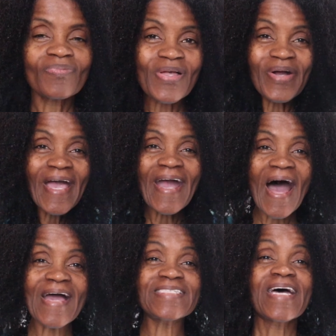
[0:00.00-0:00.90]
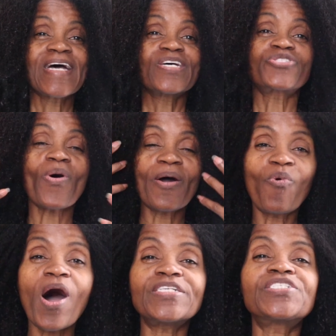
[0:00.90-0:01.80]
Okay guys, so I
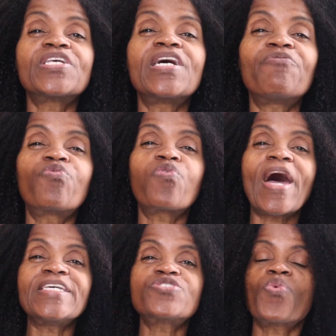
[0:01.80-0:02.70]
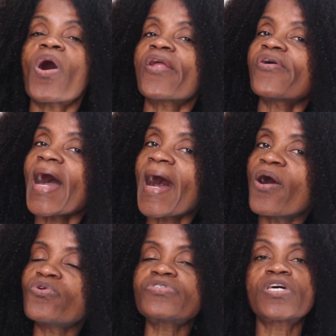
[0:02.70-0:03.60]
washed the rice water
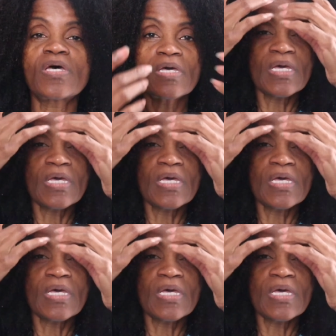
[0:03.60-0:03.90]
out